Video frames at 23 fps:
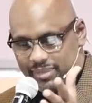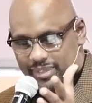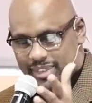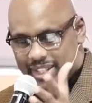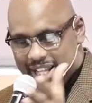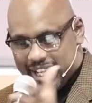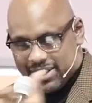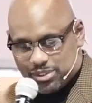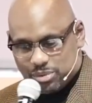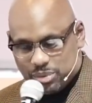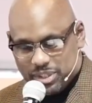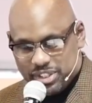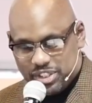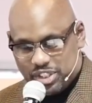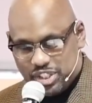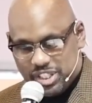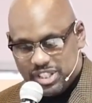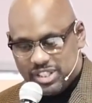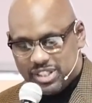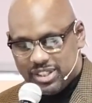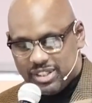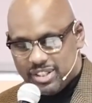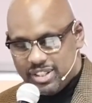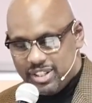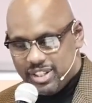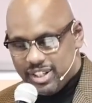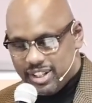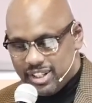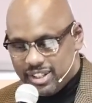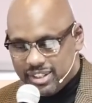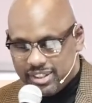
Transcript: That's what Jesus does.